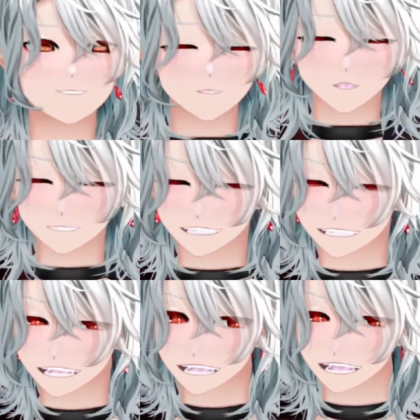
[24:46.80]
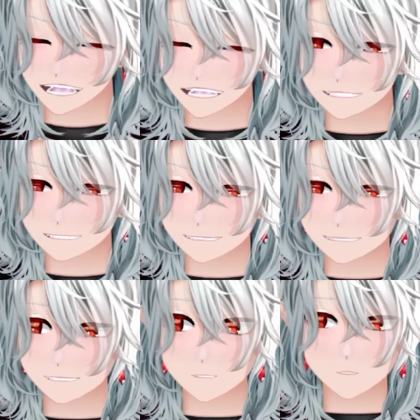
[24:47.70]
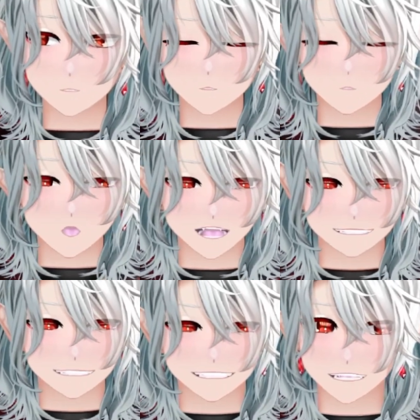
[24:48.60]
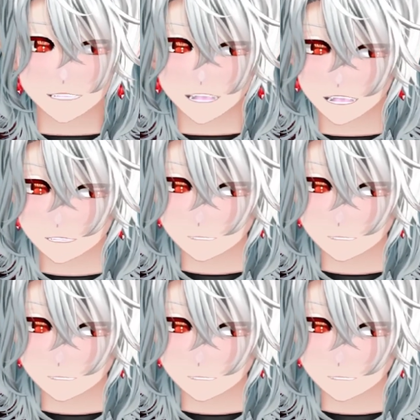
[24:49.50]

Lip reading: Okay. What is it gonna be?